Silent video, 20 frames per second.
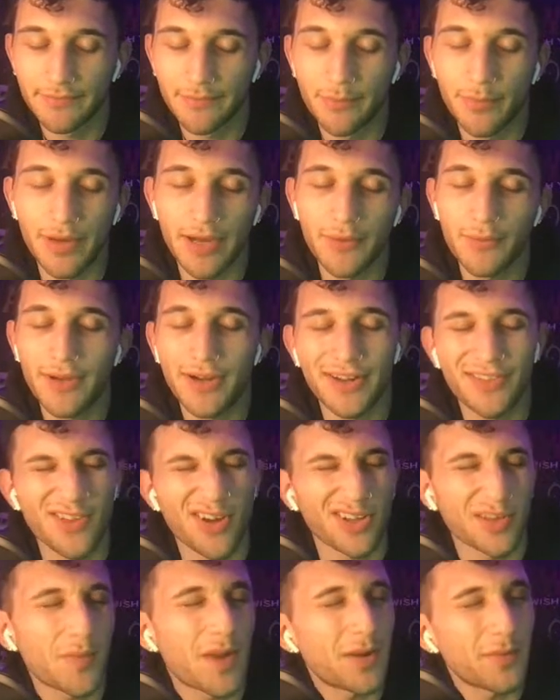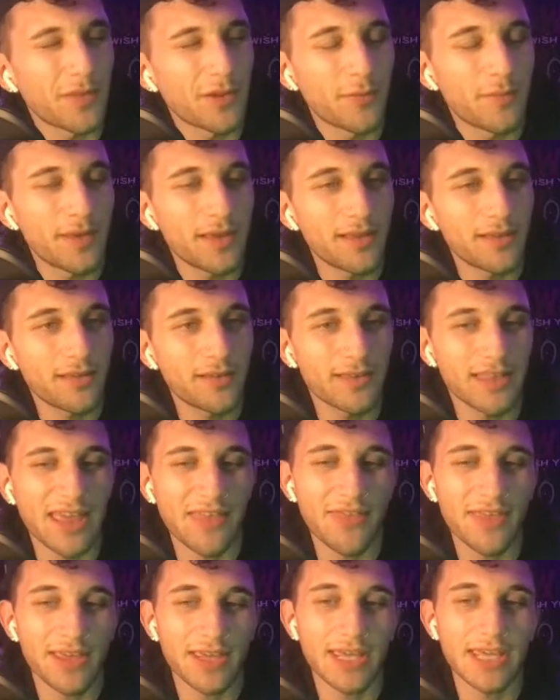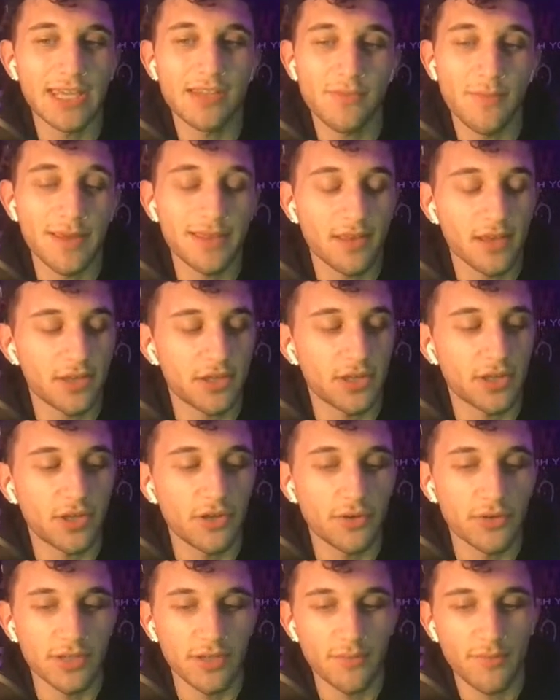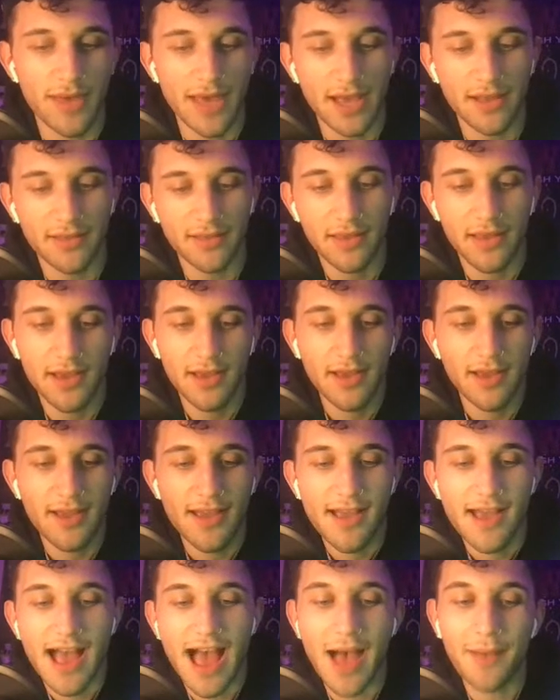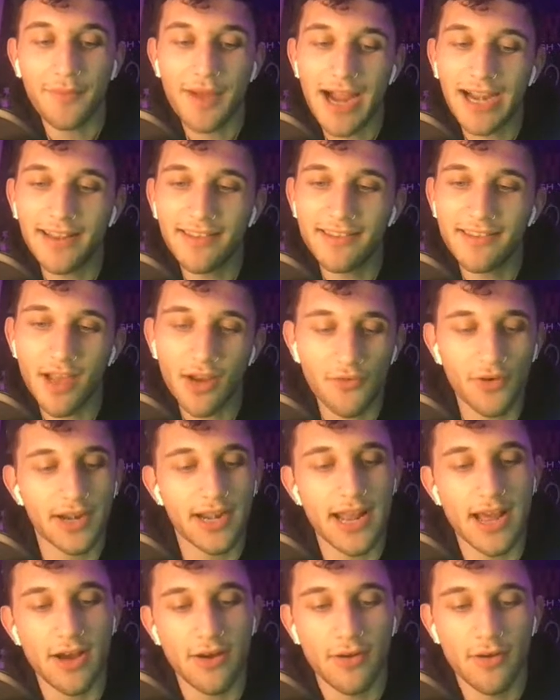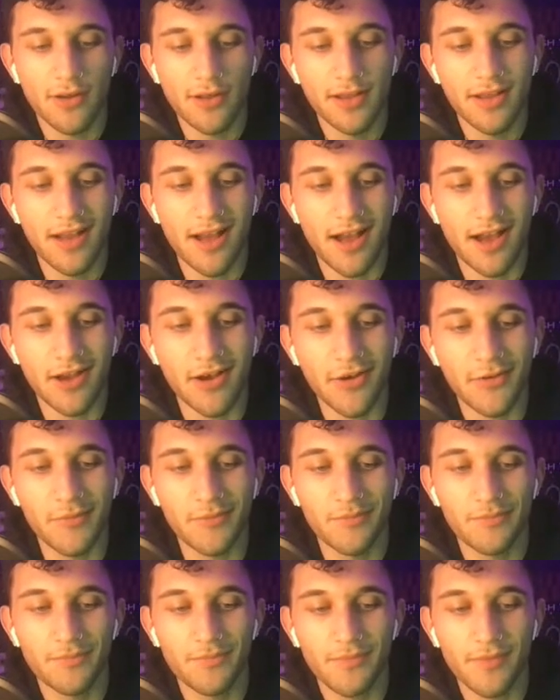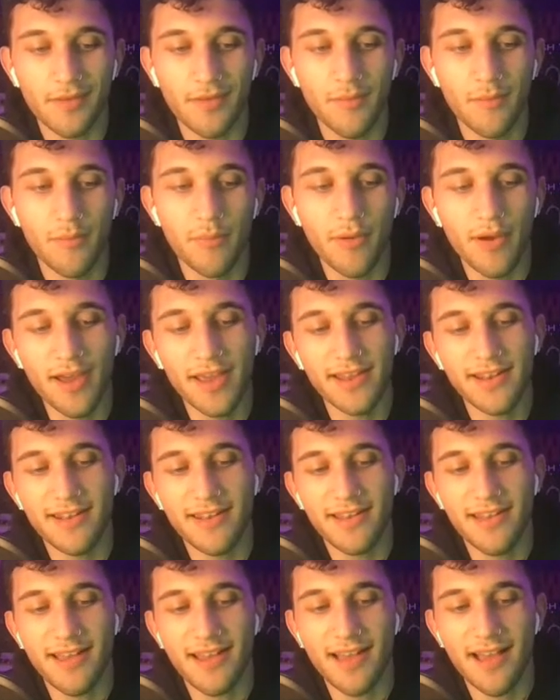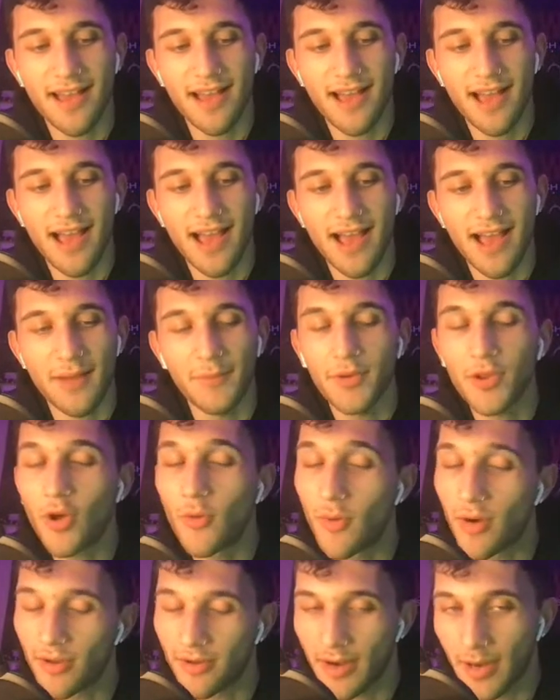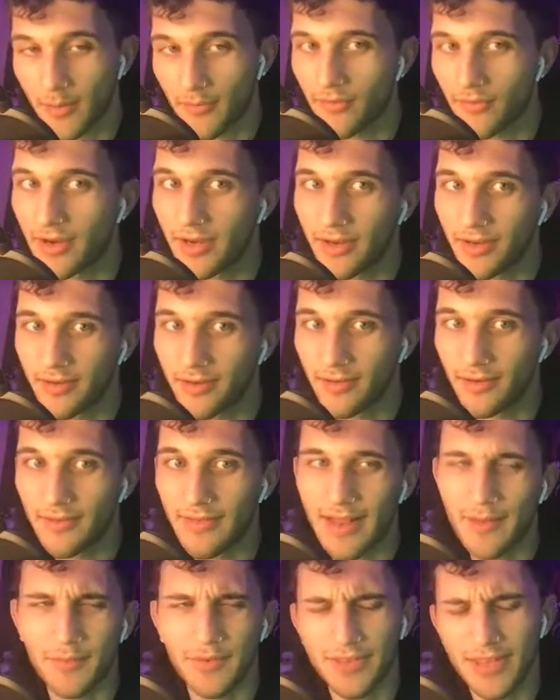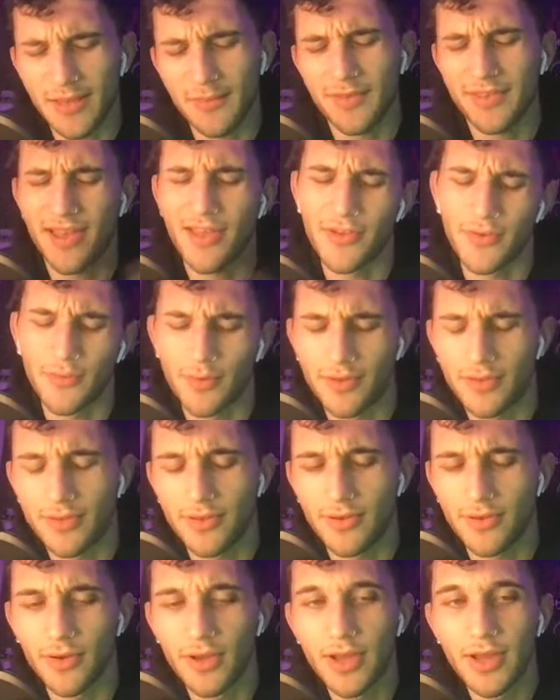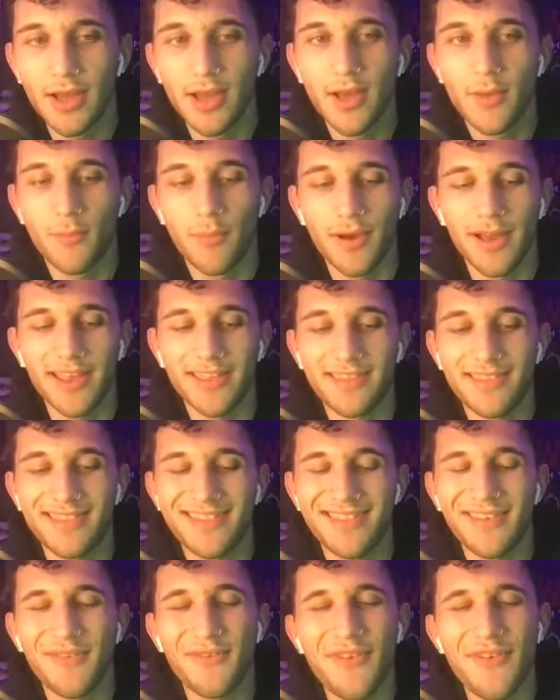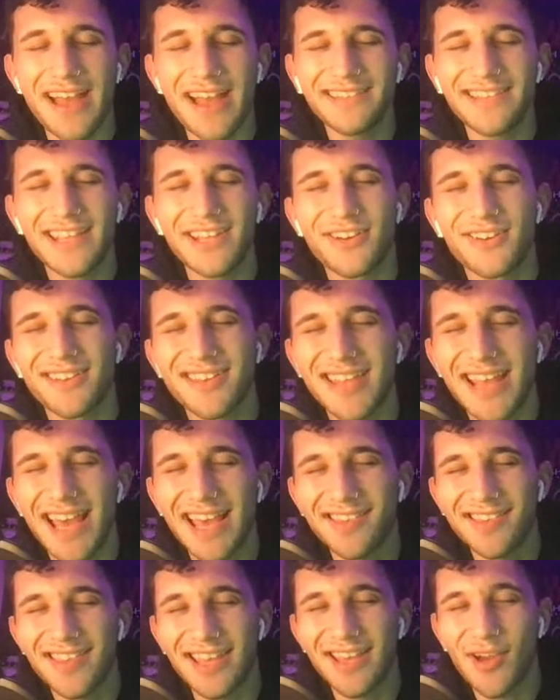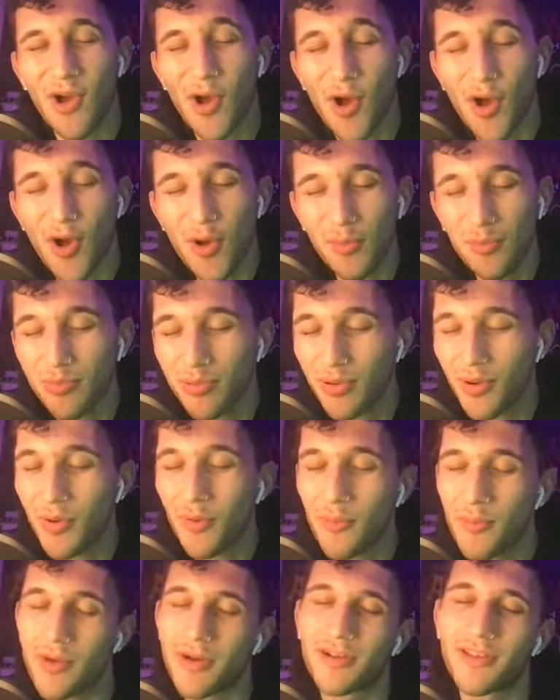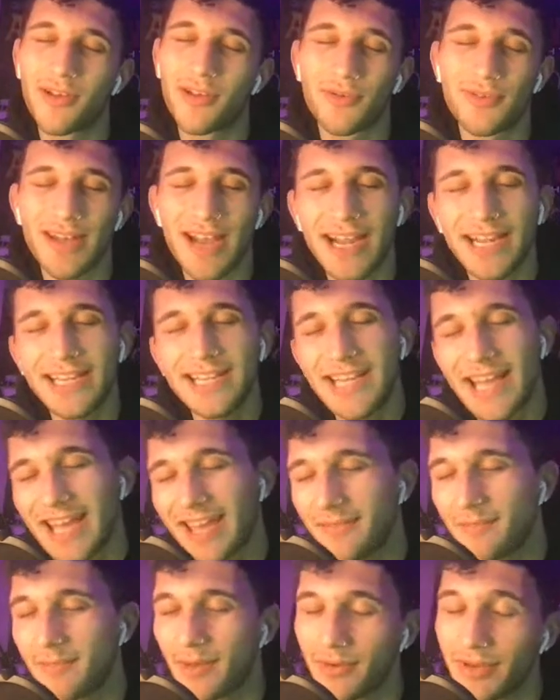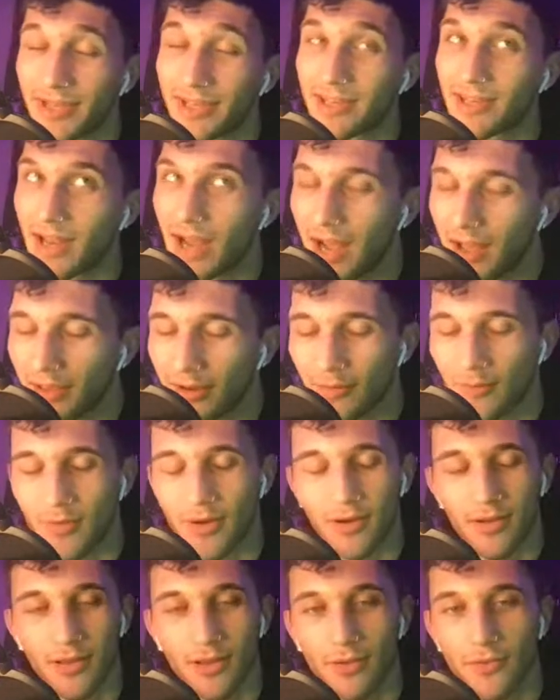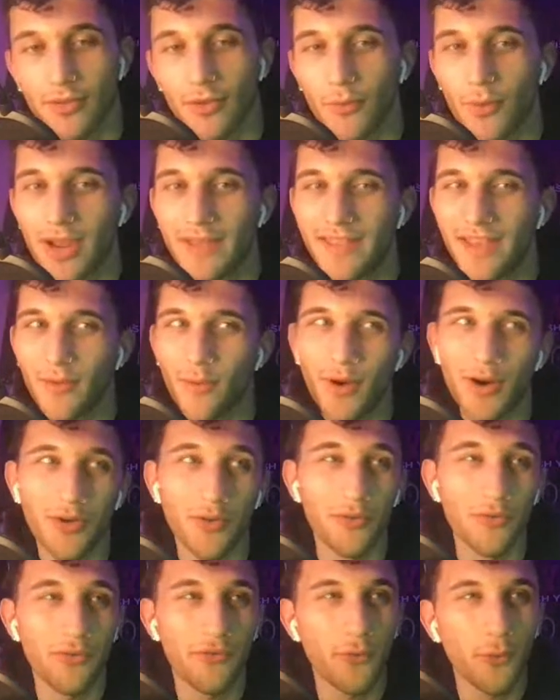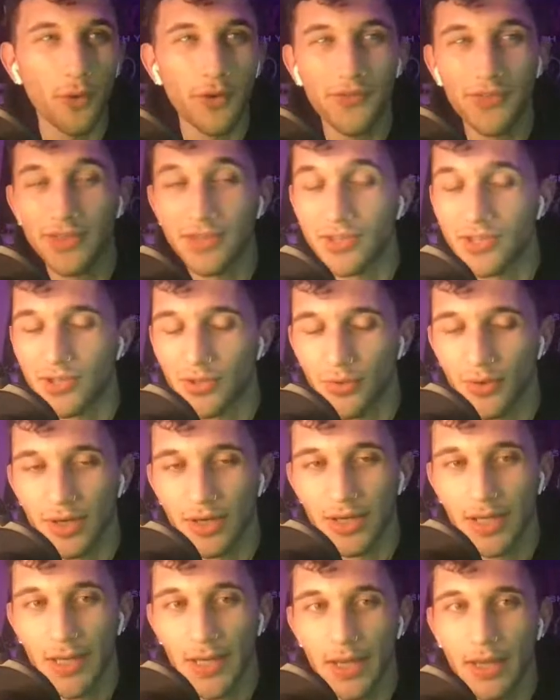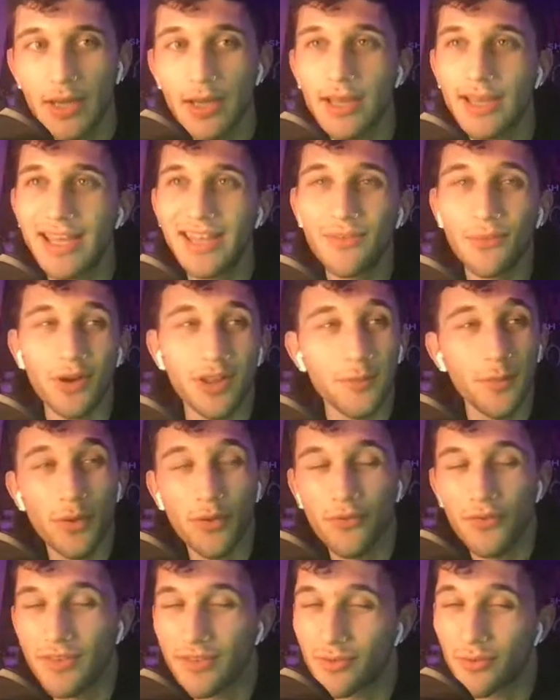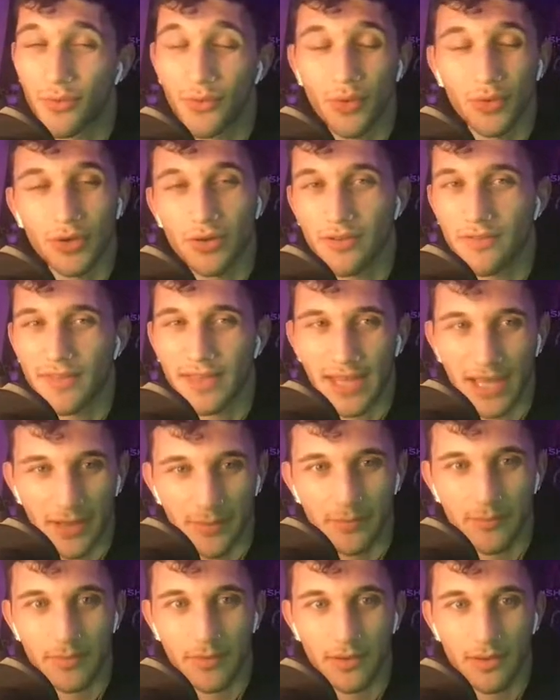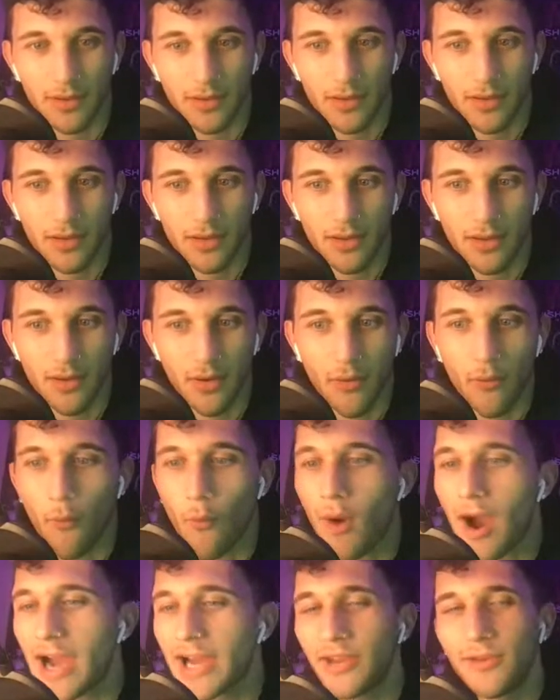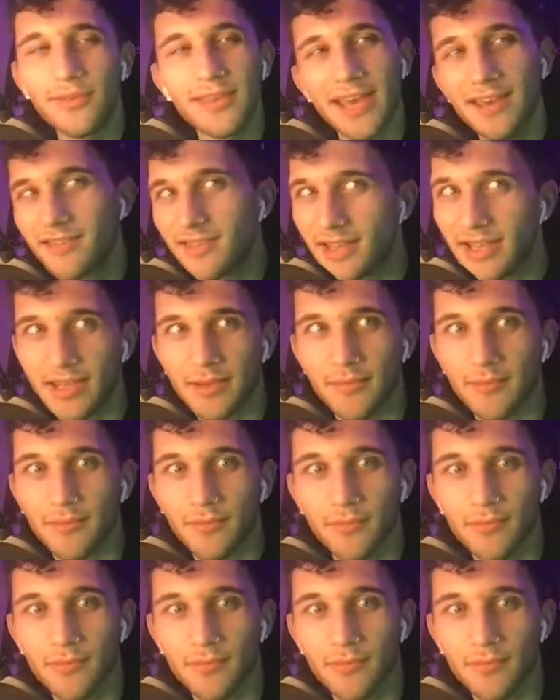but we already talked about him a little bit because I think he just made such a huge impact. I'm kind of stuck right now, but I'm gonna go Marlon Humphrey. Then I'm gonna say him as the other one too. But the fact that you're testing all pro Marlowe, $98 million Marlowe, the way they were on fourth and short, he's one of the most physical corners in the game. Why are you testing him?